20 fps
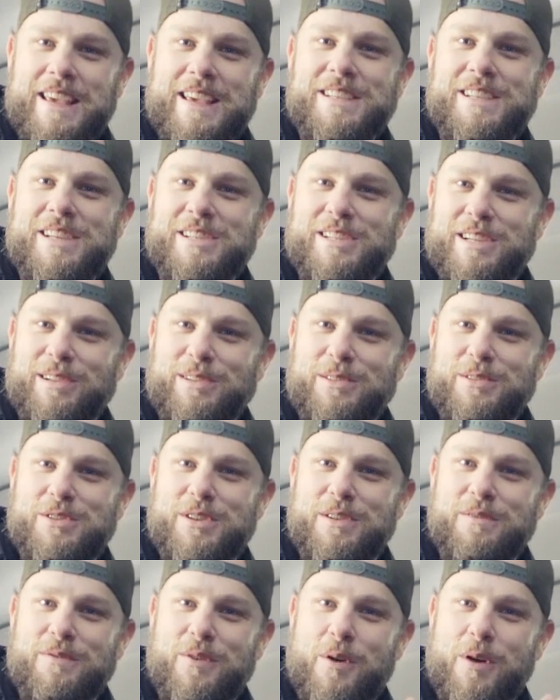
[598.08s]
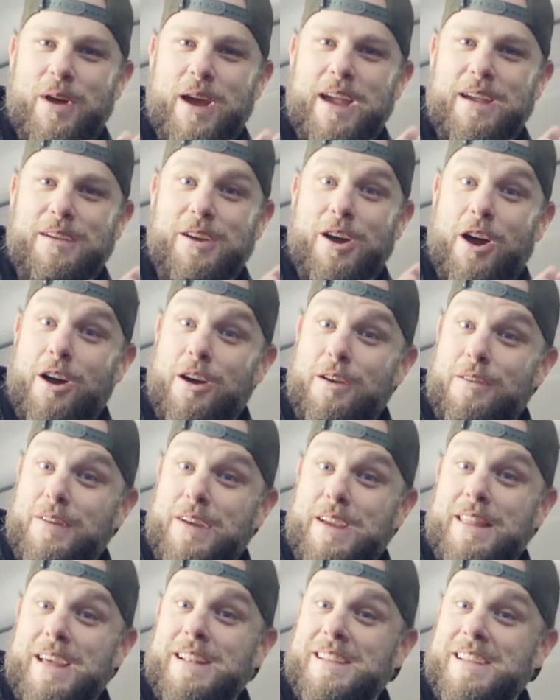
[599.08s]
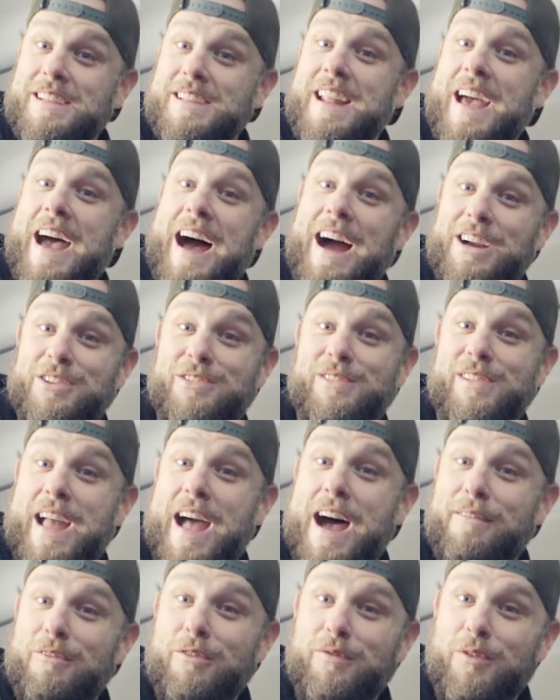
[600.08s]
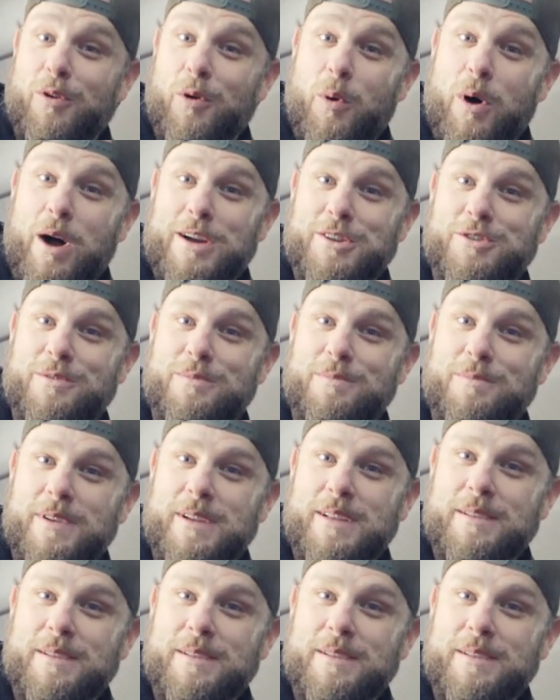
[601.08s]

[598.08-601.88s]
Easy solution for a RV that doesn't actually have a full washroom.